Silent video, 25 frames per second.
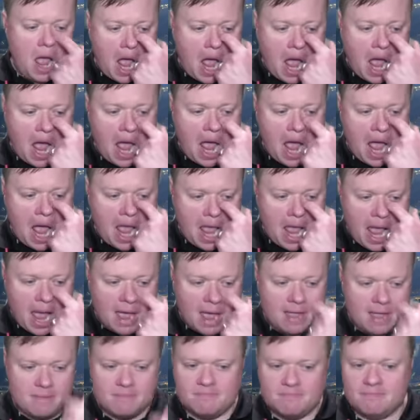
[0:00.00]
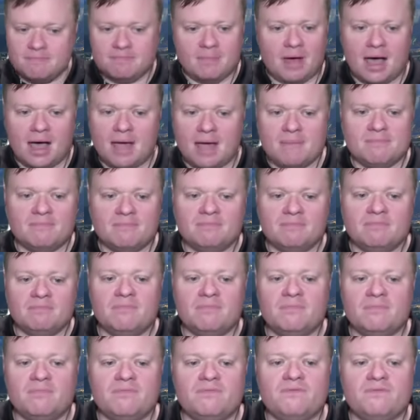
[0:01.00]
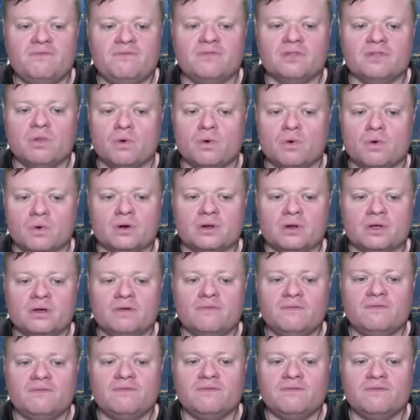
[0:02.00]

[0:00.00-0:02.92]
I, I I'm floored